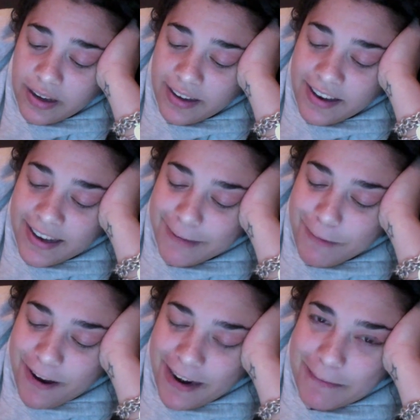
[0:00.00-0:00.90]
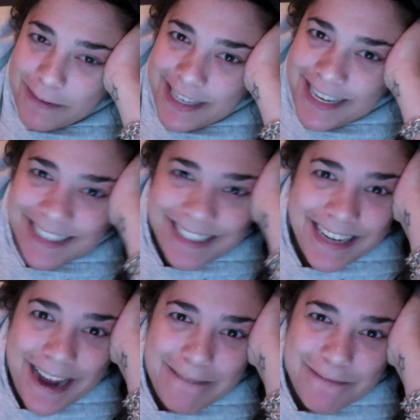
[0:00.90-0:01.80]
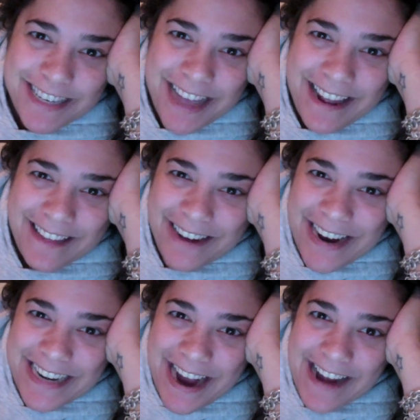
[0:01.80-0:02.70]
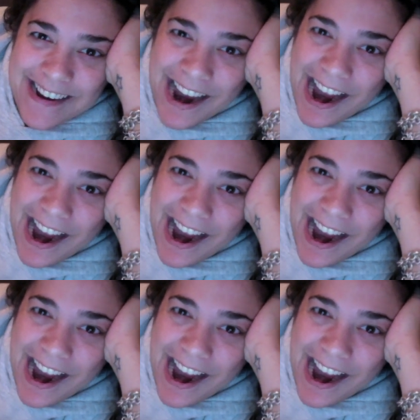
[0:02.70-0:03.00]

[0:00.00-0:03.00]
Guess what? I'm 69% of the way done.